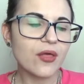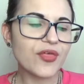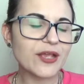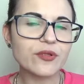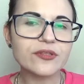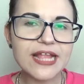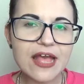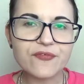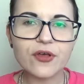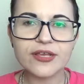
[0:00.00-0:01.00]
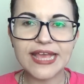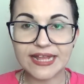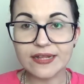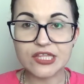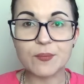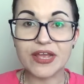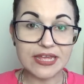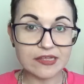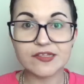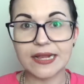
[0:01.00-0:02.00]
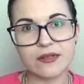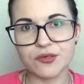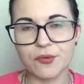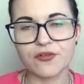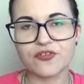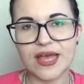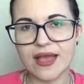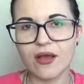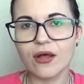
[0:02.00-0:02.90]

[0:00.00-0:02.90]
they will never get into my inner sanctum after that.